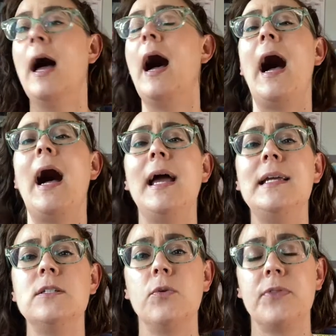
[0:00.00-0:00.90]
I
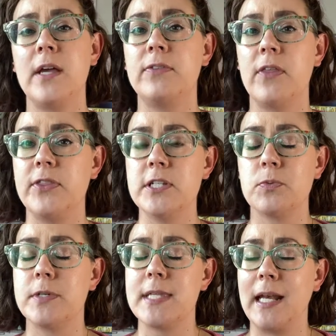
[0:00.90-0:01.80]
don't think that this
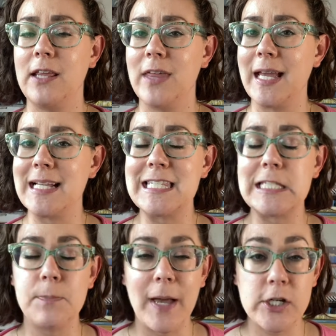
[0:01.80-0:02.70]
was anything
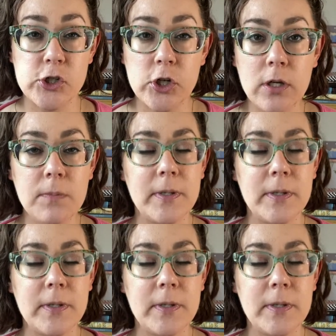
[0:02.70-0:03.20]
special,